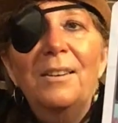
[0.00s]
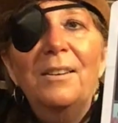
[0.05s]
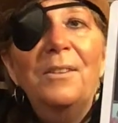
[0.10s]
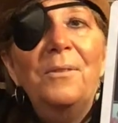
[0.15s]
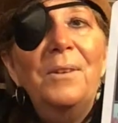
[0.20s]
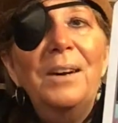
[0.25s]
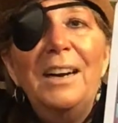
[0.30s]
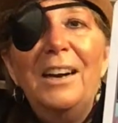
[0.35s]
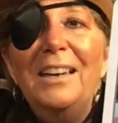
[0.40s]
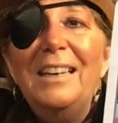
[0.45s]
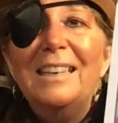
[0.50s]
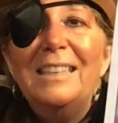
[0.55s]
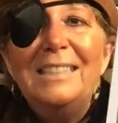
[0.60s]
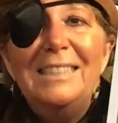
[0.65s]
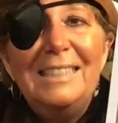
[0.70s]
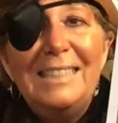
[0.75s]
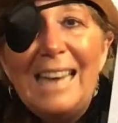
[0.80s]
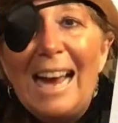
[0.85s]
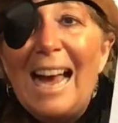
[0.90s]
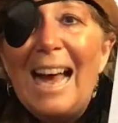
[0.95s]
What are you,
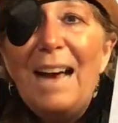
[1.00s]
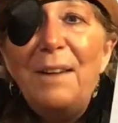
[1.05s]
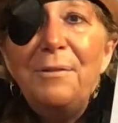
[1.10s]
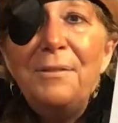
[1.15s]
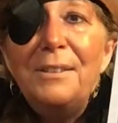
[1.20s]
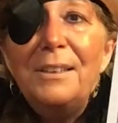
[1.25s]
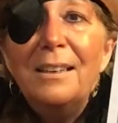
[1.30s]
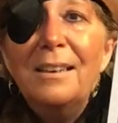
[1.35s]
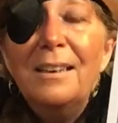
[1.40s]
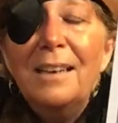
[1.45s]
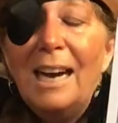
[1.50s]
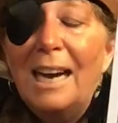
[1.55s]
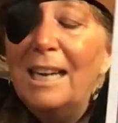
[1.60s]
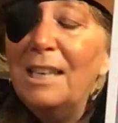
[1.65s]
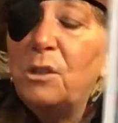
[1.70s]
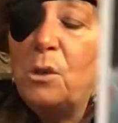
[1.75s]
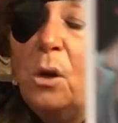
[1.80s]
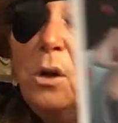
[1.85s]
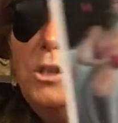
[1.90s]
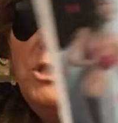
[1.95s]
daft? I
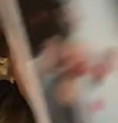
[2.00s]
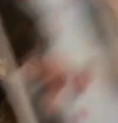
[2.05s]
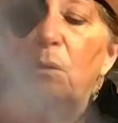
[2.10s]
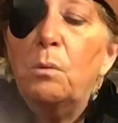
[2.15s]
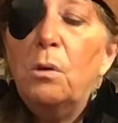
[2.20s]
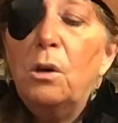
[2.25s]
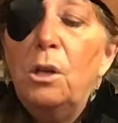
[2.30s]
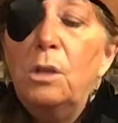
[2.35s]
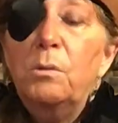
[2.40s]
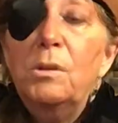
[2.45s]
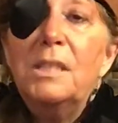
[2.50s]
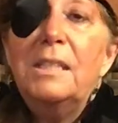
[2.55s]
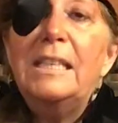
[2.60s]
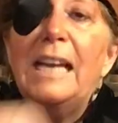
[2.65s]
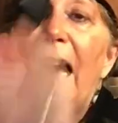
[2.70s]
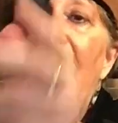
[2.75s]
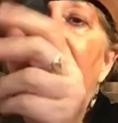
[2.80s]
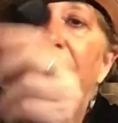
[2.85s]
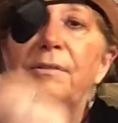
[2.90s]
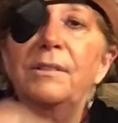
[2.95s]
told you the world was
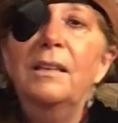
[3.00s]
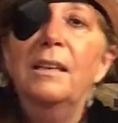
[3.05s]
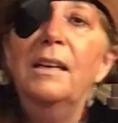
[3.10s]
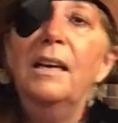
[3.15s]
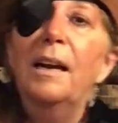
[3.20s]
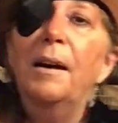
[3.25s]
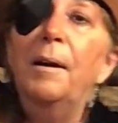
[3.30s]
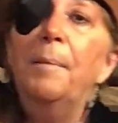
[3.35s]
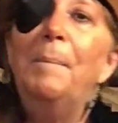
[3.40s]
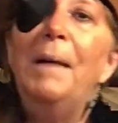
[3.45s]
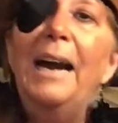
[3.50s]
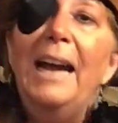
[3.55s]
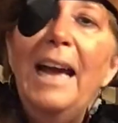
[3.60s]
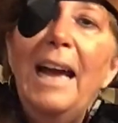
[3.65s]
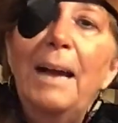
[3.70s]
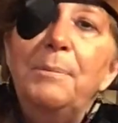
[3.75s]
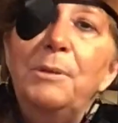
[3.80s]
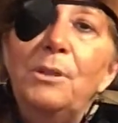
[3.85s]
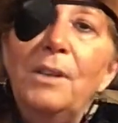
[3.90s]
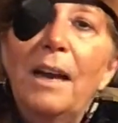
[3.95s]
daft.
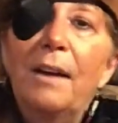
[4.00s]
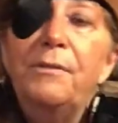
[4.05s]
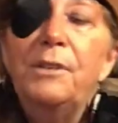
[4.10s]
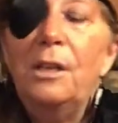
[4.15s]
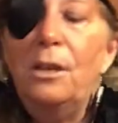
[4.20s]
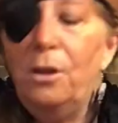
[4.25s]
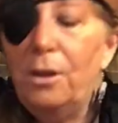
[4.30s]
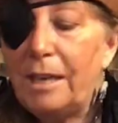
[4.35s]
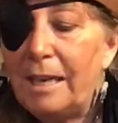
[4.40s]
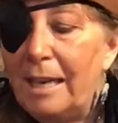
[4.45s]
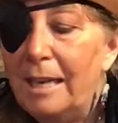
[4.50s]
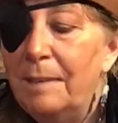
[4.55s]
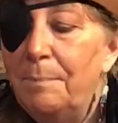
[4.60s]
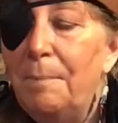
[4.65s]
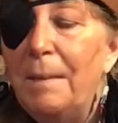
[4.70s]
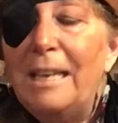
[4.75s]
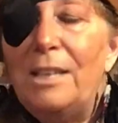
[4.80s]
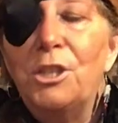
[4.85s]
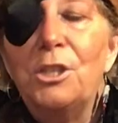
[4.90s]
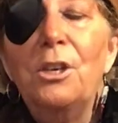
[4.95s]
Mayhaps you have to look and
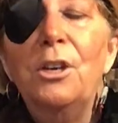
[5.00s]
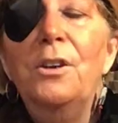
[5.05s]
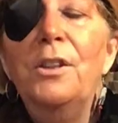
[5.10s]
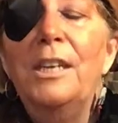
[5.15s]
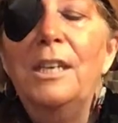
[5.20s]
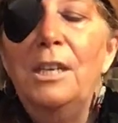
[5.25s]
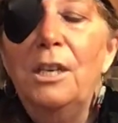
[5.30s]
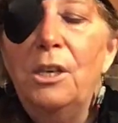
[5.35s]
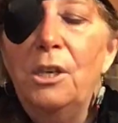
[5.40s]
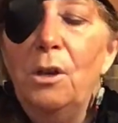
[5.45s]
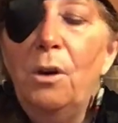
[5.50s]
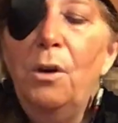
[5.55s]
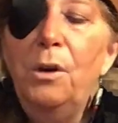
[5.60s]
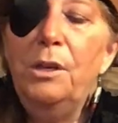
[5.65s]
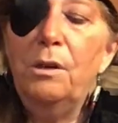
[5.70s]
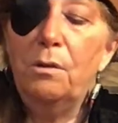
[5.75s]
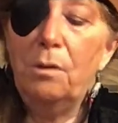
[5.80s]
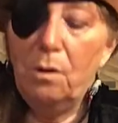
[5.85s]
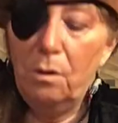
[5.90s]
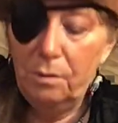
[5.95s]
make sure that you know
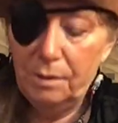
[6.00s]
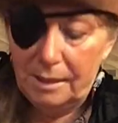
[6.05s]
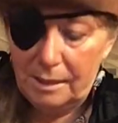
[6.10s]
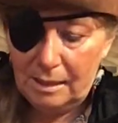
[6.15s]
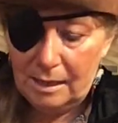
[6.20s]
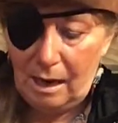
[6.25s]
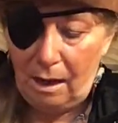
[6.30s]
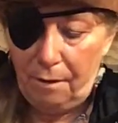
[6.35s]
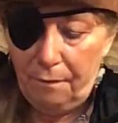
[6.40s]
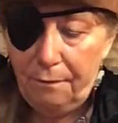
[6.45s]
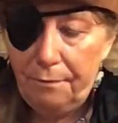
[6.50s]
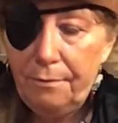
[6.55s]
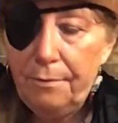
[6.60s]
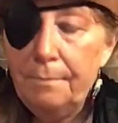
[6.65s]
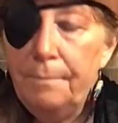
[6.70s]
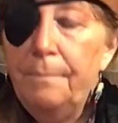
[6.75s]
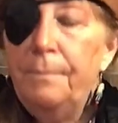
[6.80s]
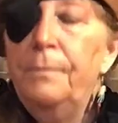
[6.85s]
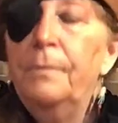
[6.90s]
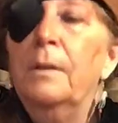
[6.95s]
your own self.
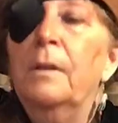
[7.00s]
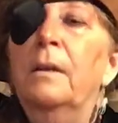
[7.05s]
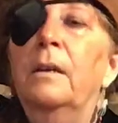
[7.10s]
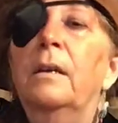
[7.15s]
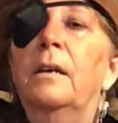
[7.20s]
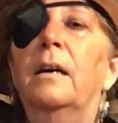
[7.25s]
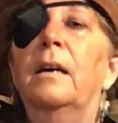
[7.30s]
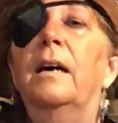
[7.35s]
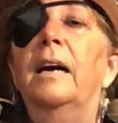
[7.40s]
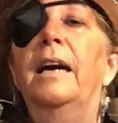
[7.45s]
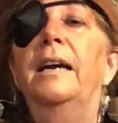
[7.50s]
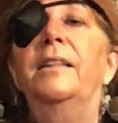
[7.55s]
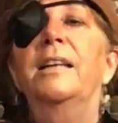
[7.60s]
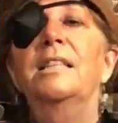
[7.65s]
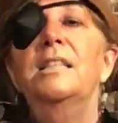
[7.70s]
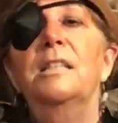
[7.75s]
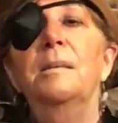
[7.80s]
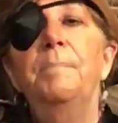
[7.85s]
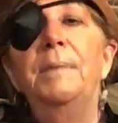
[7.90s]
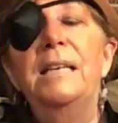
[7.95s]
Aye,
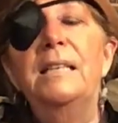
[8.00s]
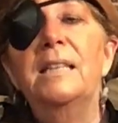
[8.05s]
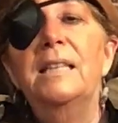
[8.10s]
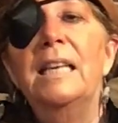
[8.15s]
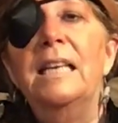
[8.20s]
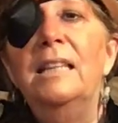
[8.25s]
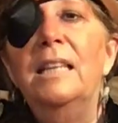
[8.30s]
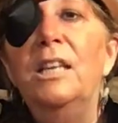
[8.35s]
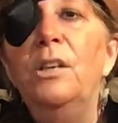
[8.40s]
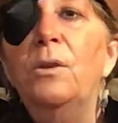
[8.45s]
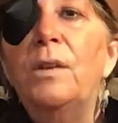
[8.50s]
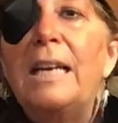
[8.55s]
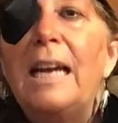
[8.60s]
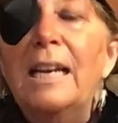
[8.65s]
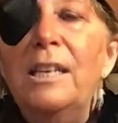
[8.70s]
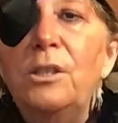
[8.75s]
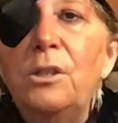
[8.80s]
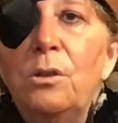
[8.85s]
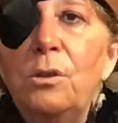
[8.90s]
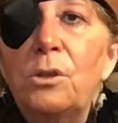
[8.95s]
that's the best thing that you
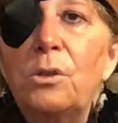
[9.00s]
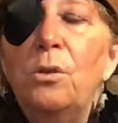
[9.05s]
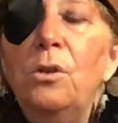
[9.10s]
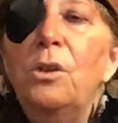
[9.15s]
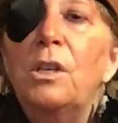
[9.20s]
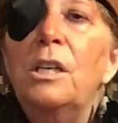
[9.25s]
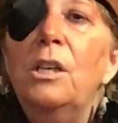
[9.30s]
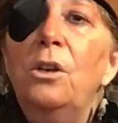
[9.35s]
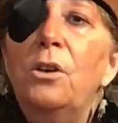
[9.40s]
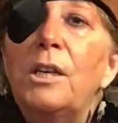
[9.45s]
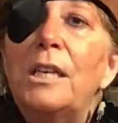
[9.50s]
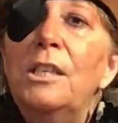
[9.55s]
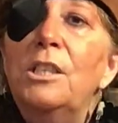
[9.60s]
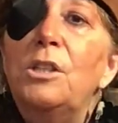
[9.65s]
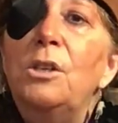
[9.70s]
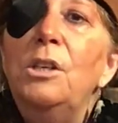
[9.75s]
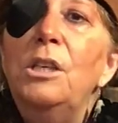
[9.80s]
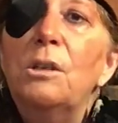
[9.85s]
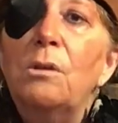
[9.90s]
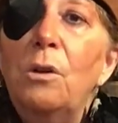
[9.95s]
can do, so you can look
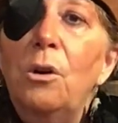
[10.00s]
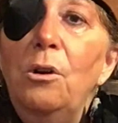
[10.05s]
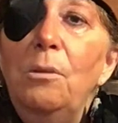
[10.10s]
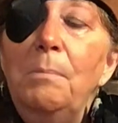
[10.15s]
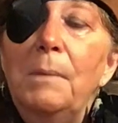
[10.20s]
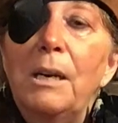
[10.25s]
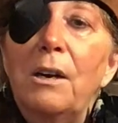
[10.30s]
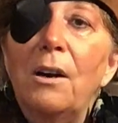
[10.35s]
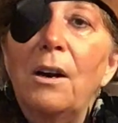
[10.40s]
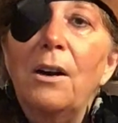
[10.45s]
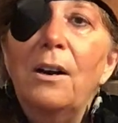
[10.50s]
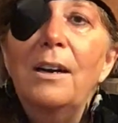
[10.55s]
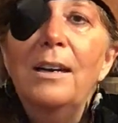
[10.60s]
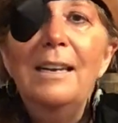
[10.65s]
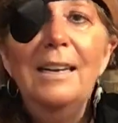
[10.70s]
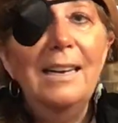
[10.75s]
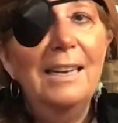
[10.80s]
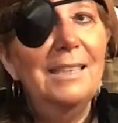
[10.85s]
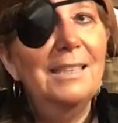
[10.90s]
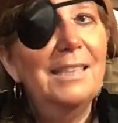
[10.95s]
into your own mirror
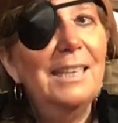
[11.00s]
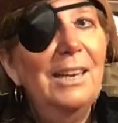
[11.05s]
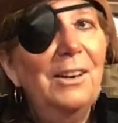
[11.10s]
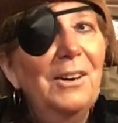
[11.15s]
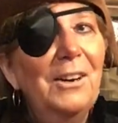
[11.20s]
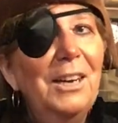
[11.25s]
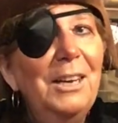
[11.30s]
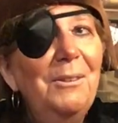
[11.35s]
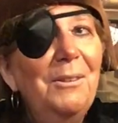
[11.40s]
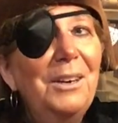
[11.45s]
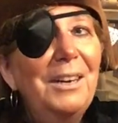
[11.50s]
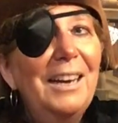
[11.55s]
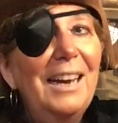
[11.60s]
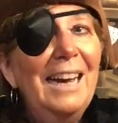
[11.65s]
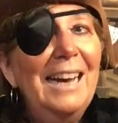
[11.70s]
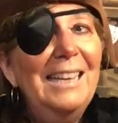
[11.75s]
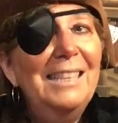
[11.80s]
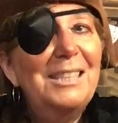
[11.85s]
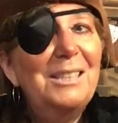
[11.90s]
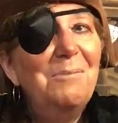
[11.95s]
and say, aye, what a
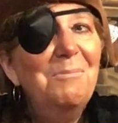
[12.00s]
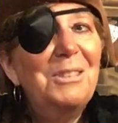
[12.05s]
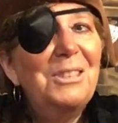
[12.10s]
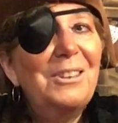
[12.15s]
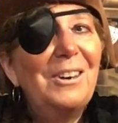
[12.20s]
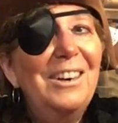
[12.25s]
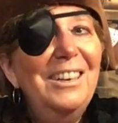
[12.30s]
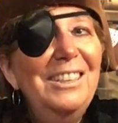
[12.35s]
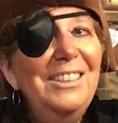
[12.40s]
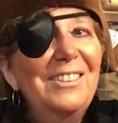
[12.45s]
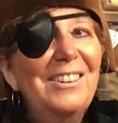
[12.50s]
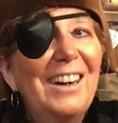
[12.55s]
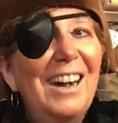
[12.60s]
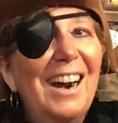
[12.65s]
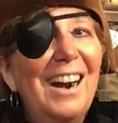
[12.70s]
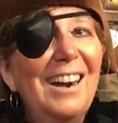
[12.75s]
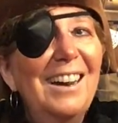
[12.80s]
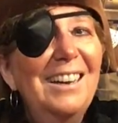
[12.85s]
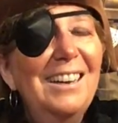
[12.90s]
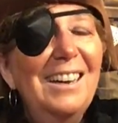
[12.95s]
handsome sort you
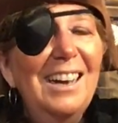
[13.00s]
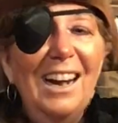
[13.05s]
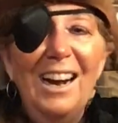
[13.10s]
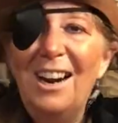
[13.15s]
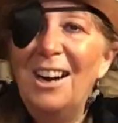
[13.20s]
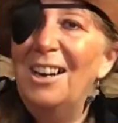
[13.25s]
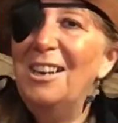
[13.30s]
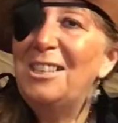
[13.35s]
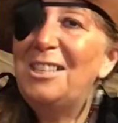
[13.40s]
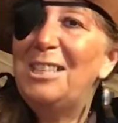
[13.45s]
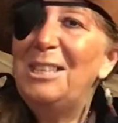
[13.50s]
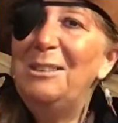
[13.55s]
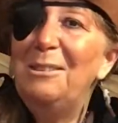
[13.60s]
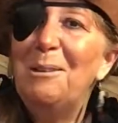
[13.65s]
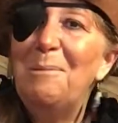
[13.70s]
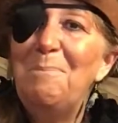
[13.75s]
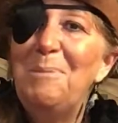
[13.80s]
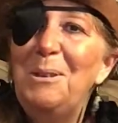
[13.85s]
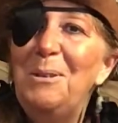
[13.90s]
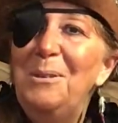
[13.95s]
are. Aren't you
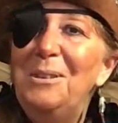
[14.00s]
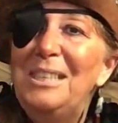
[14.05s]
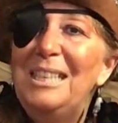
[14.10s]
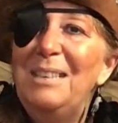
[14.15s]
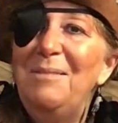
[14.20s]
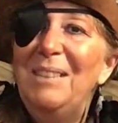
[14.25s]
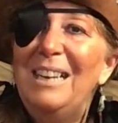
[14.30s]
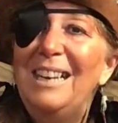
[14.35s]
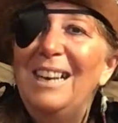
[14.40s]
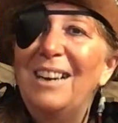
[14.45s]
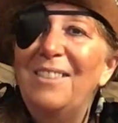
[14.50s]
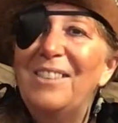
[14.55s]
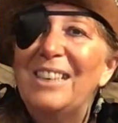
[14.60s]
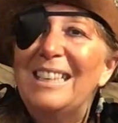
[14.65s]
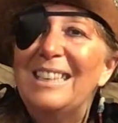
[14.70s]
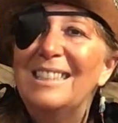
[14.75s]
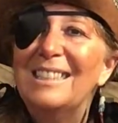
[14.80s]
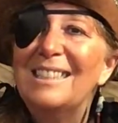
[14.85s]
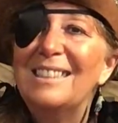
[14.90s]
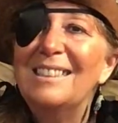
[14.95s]
a beauty, me
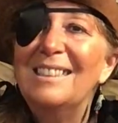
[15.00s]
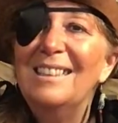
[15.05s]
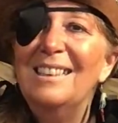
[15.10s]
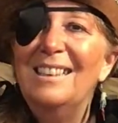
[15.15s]
lovies?